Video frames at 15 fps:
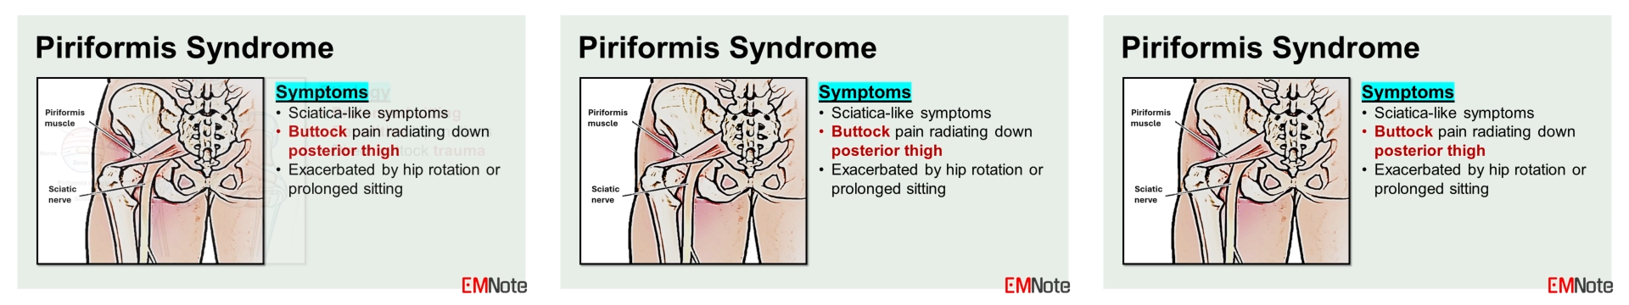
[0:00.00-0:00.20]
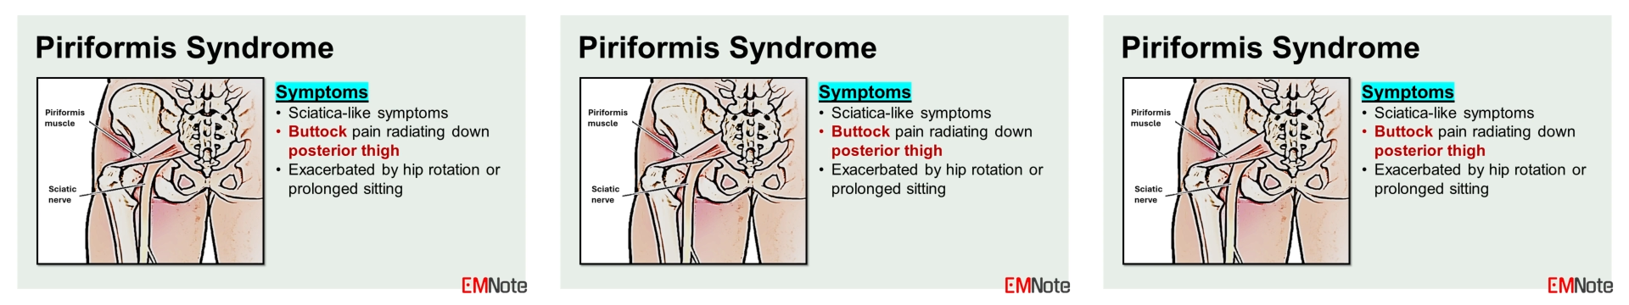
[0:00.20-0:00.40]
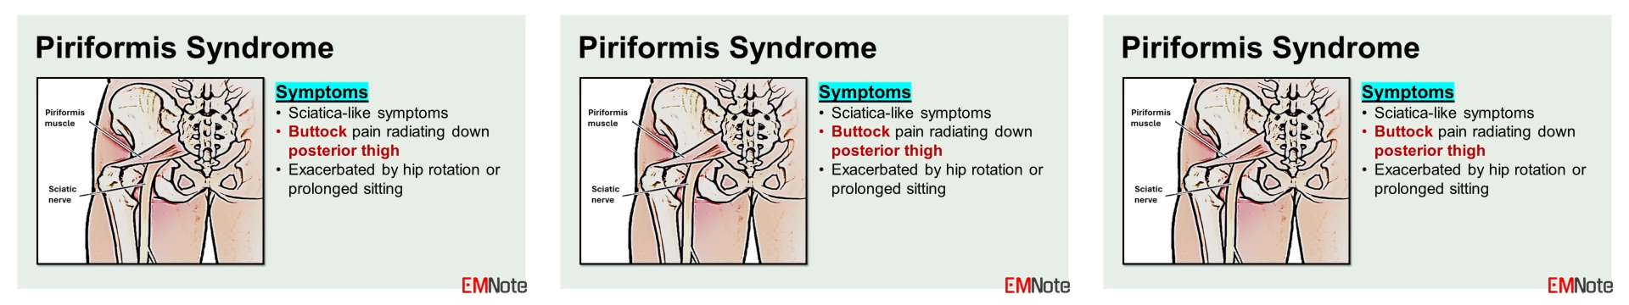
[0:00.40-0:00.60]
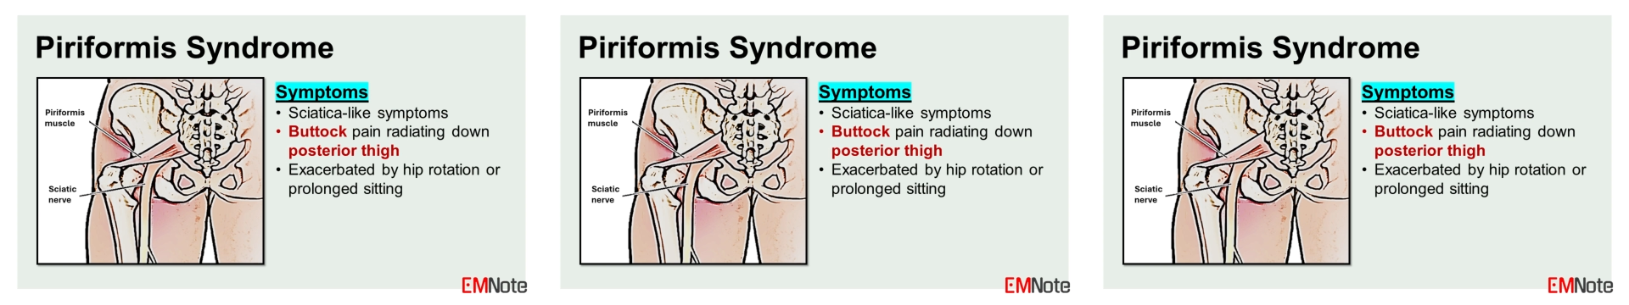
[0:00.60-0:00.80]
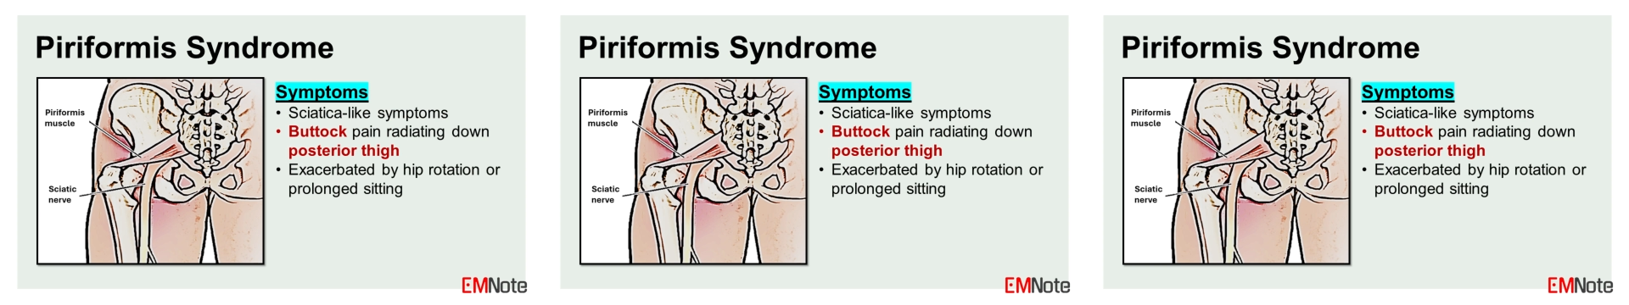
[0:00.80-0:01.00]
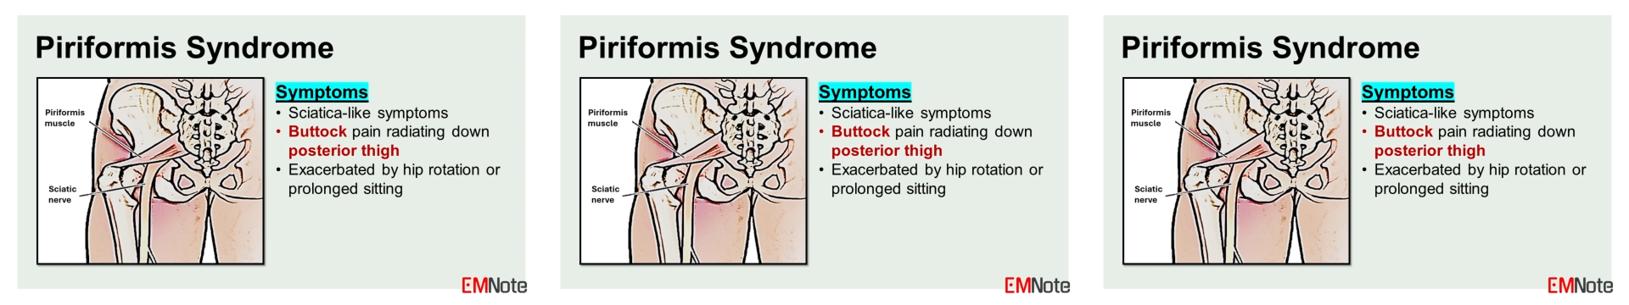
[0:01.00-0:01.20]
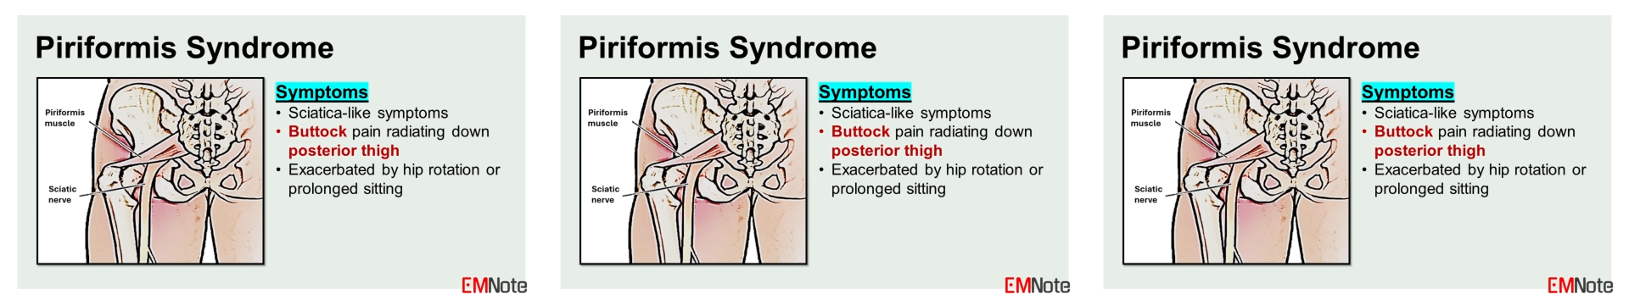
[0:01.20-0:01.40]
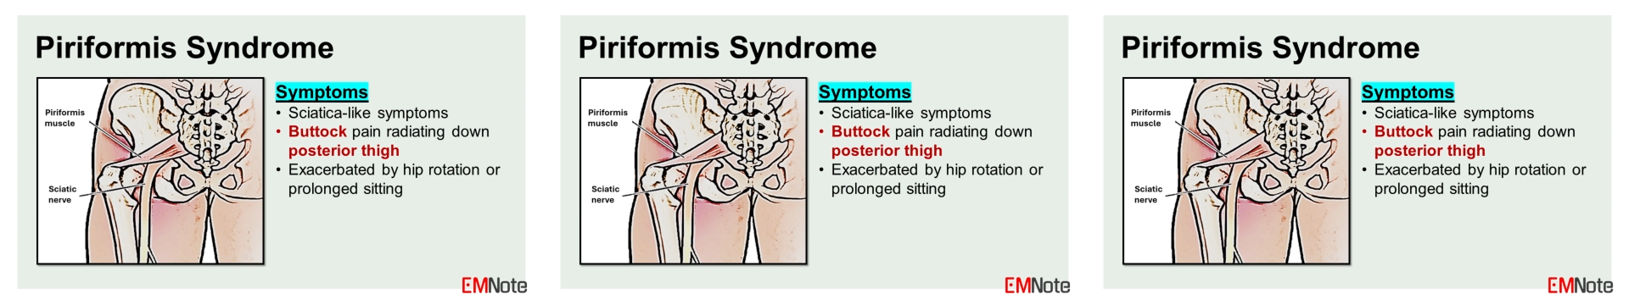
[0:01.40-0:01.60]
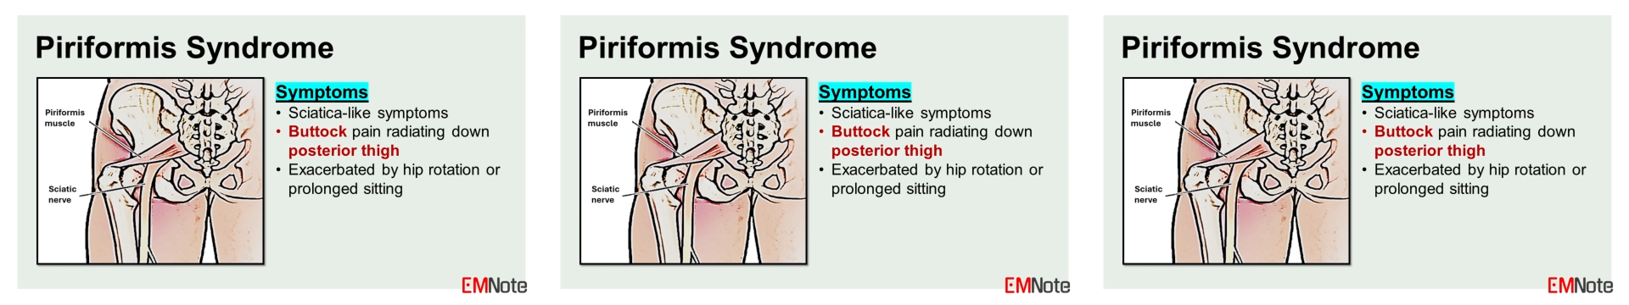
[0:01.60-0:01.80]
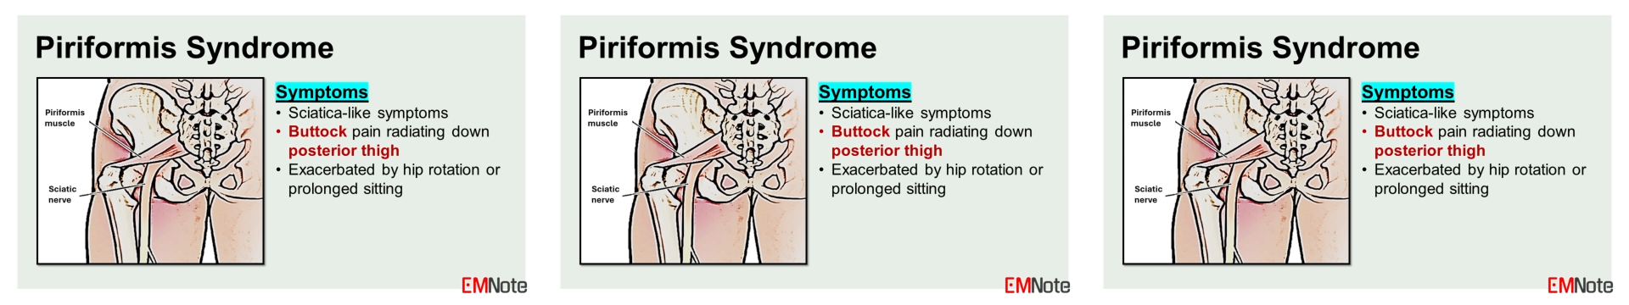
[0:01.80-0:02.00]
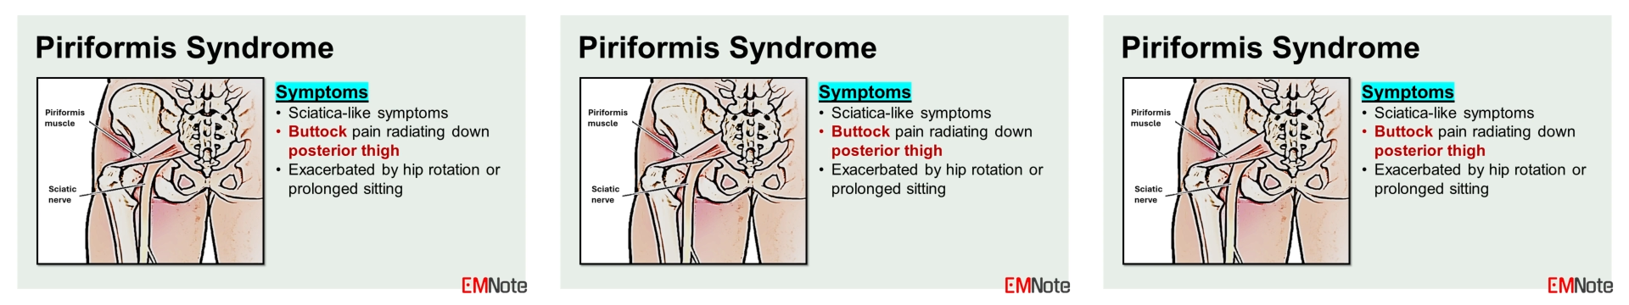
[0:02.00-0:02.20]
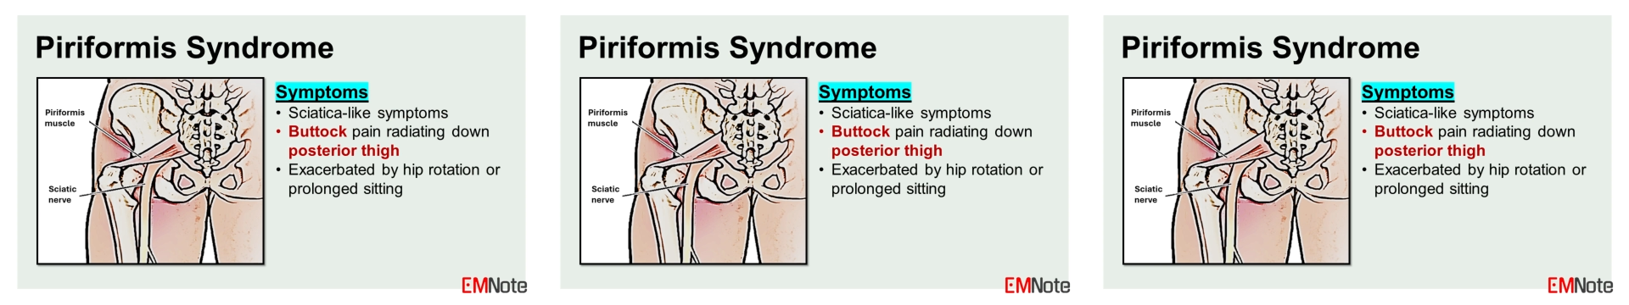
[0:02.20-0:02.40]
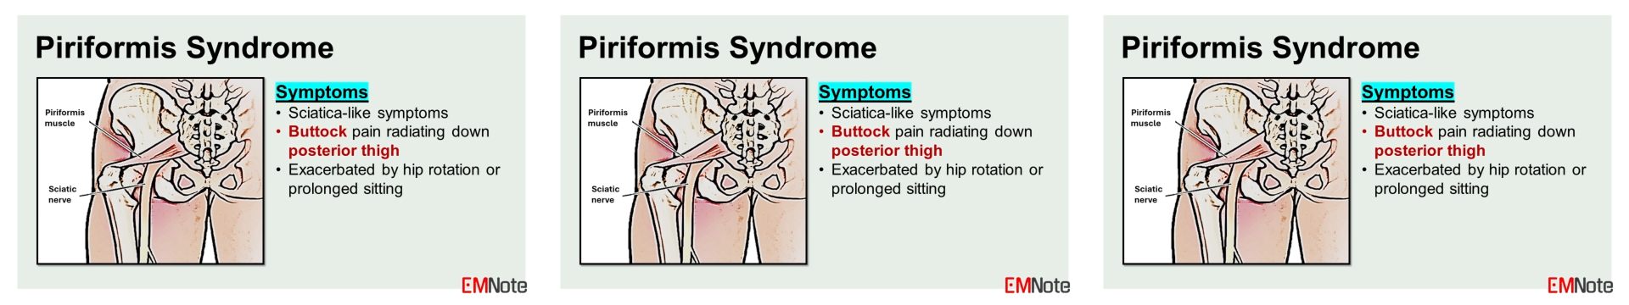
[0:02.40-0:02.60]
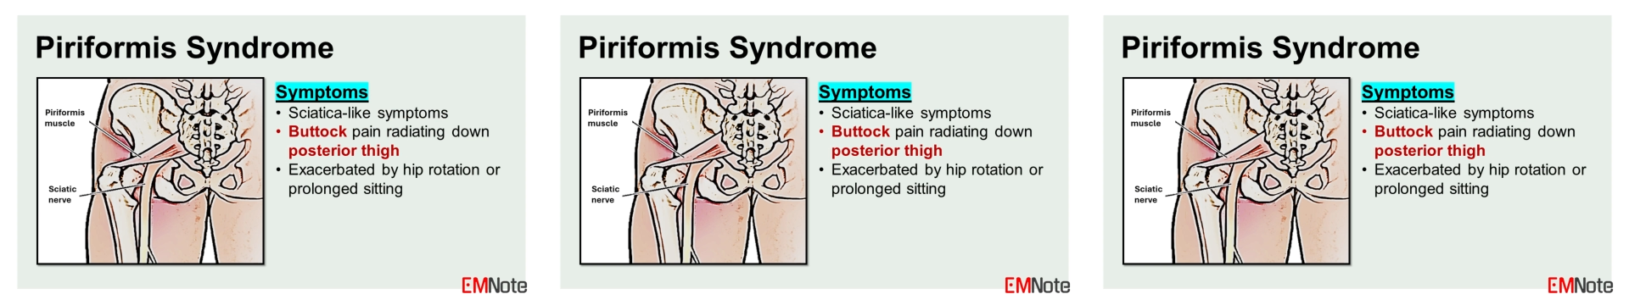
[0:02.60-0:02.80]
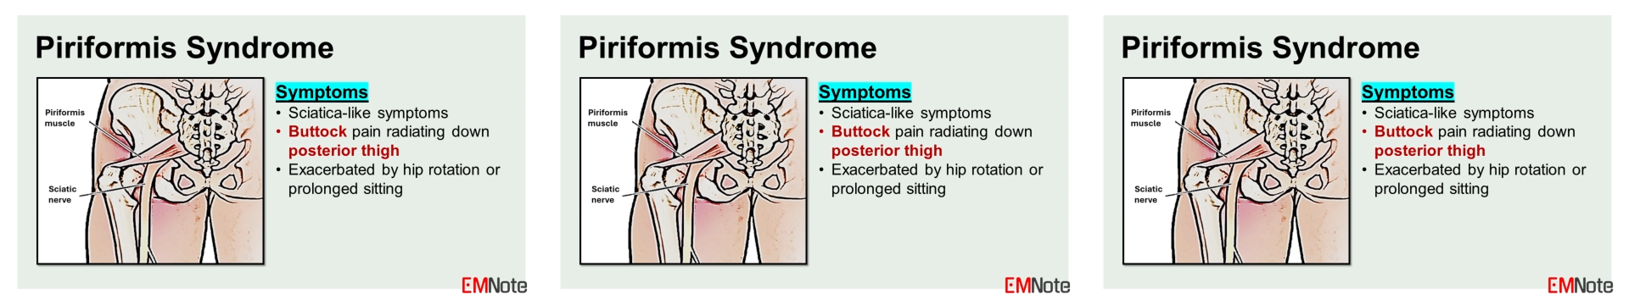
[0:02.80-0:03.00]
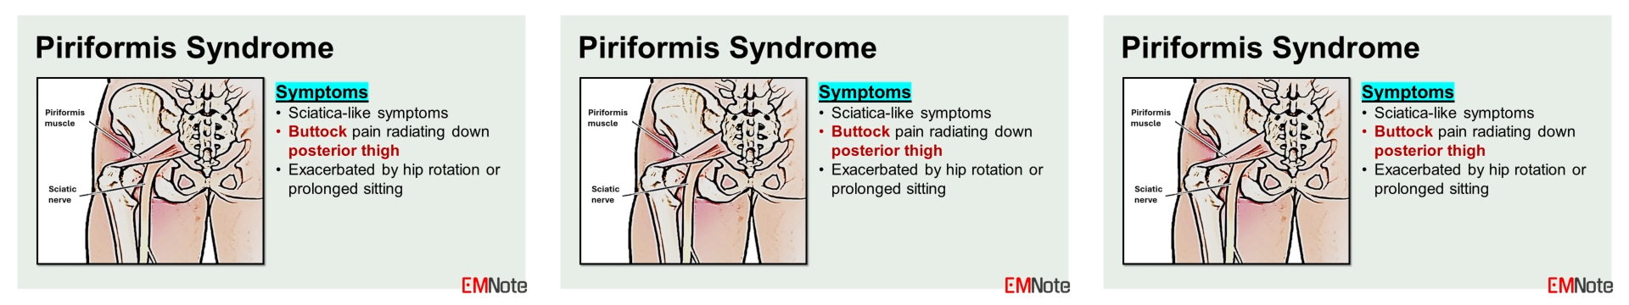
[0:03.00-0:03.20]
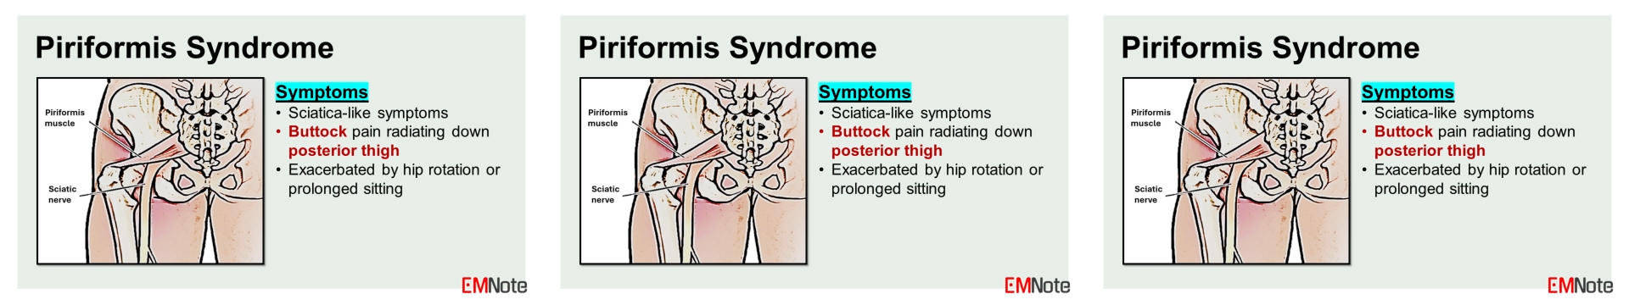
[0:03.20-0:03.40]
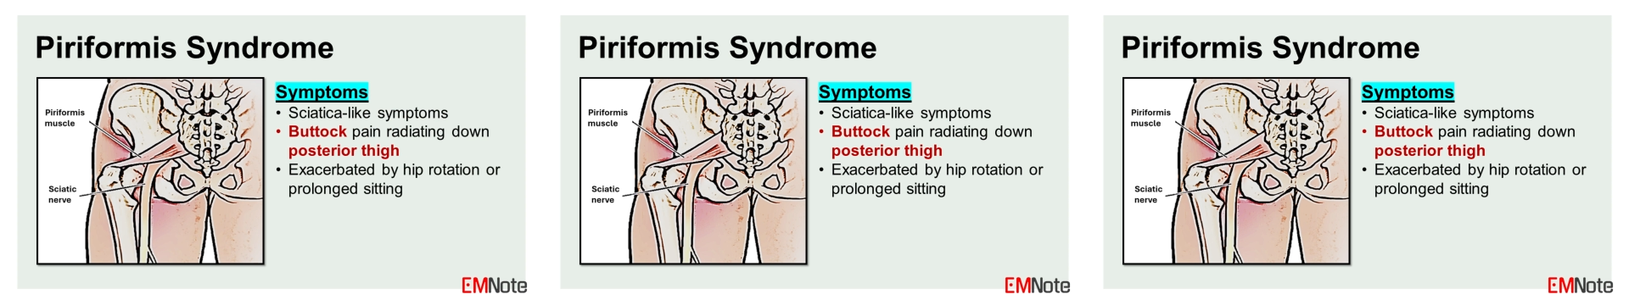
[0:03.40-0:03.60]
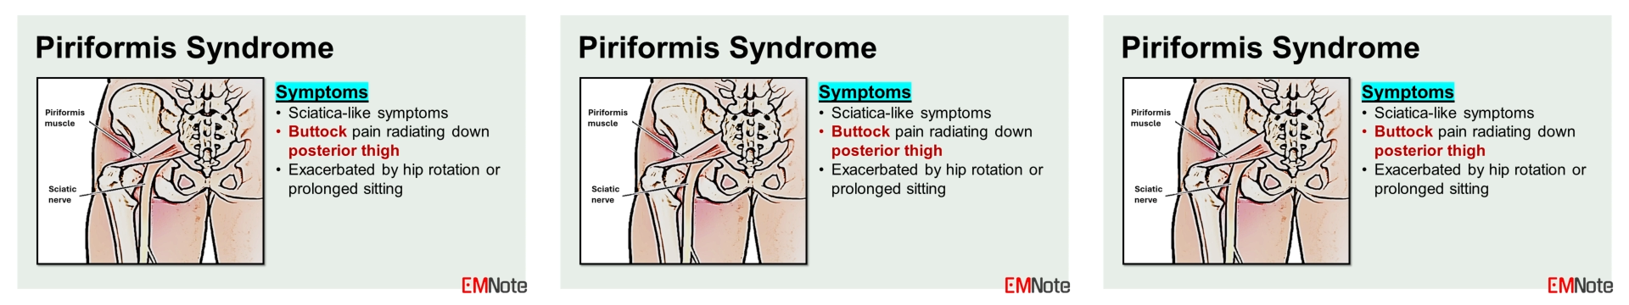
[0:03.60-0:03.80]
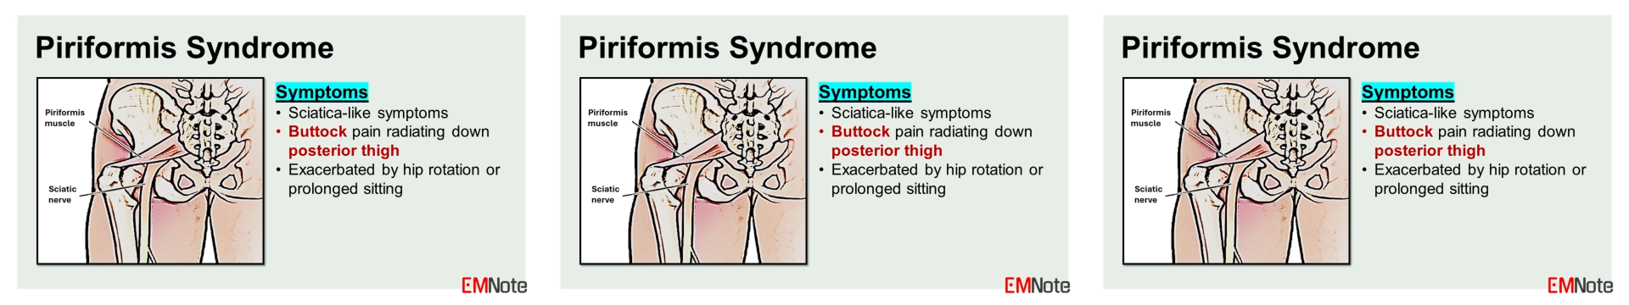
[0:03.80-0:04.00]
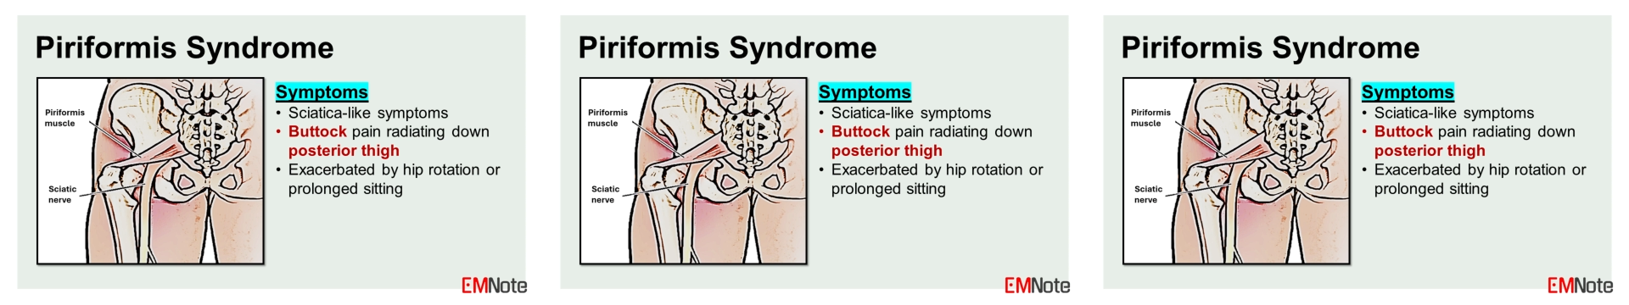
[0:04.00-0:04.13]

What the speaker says: [unreadable: no face in view]